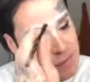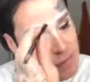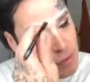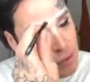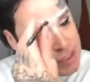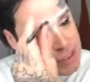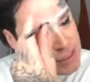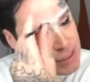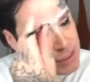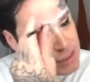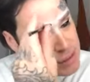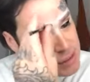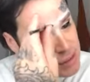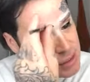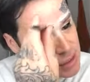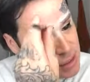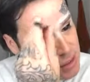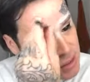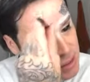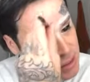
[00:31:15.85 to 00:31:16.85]
voices.
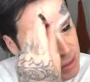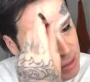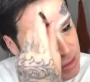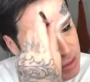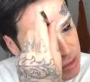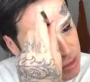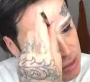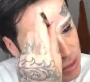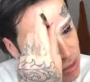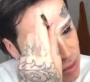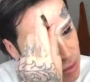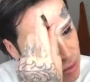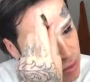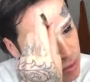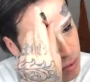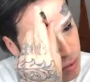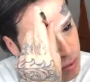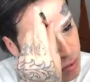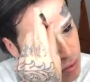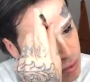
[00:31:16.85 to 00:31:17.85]

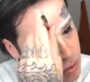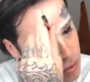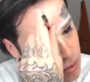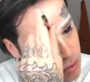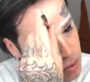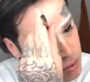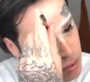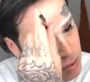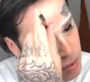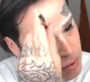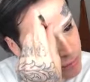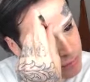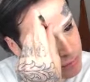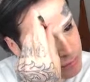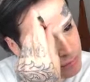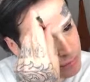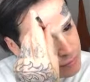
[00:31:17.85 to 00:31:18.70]
So, you know,